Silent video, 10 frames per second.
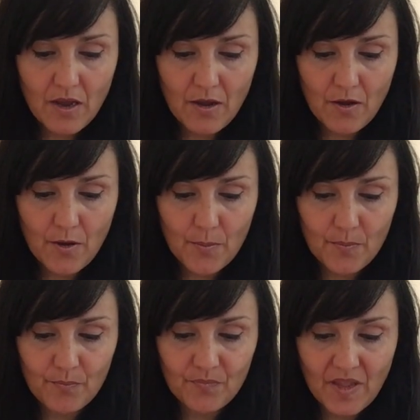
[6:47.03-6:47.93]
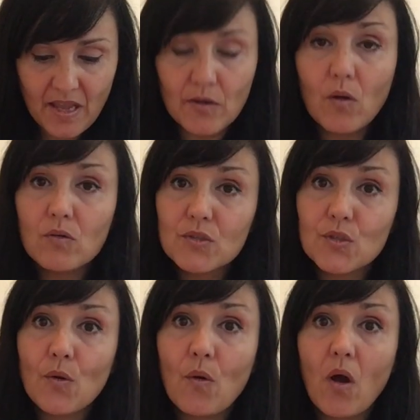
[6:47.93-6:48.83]
And
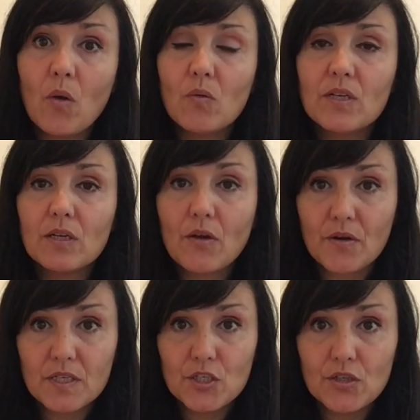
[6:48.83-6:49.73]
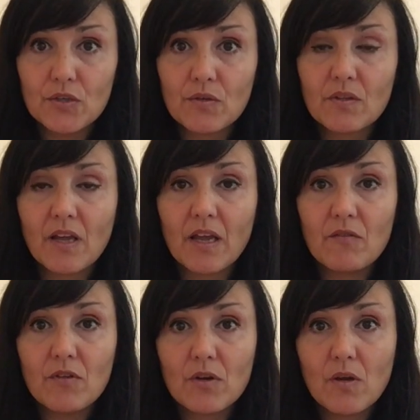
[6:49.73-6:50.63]
also, I would encourage you that
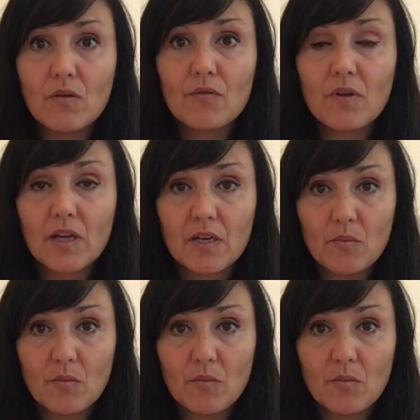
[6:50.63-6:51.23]
if you're going through